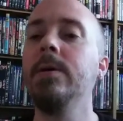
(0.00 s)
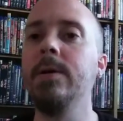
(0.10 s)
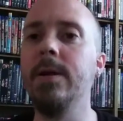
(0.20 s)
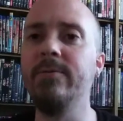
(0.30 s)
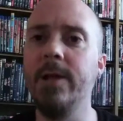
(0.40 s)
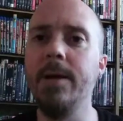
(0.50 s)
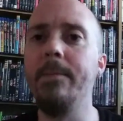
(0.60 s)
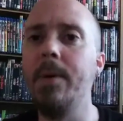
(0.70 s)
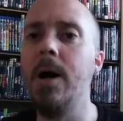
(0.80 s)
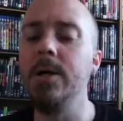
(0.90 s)
kind of like a
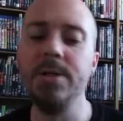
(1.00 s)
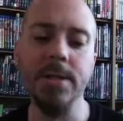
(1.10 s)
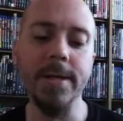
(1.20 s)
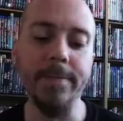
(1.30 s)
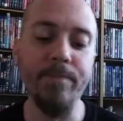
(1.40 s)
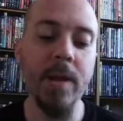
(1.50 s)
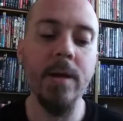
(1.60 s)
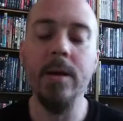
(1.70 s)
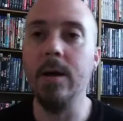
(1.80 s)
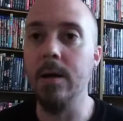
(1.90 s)
box thing,
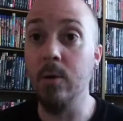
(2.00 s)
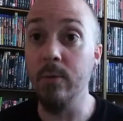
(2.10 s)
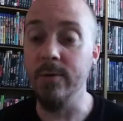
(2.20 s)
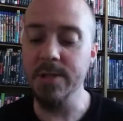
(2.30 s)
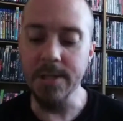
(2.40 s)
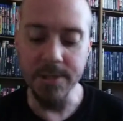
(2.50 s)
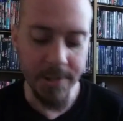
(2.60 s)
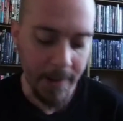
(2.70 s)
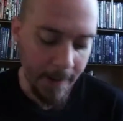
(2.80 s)
overseas.